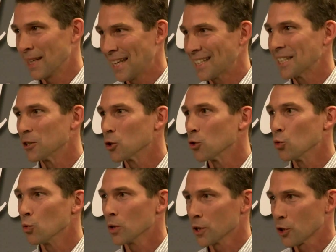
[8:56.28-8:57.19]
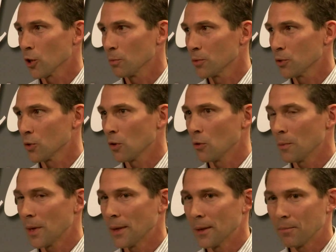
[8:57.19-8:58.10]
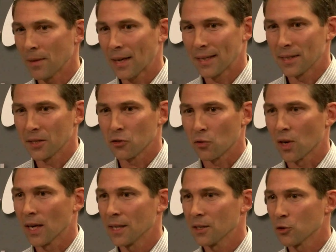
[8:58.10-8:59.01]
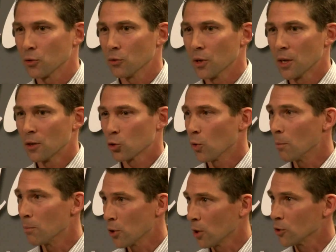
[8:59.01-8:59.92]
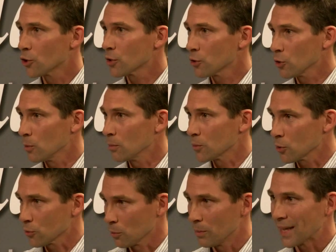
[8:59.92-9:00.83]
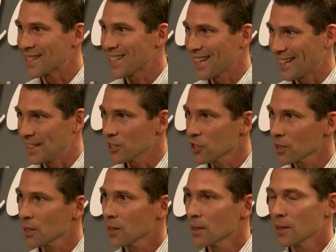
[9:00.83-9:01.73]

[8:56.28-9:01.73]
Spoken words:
get into a shop. So I did try to approach some big chains.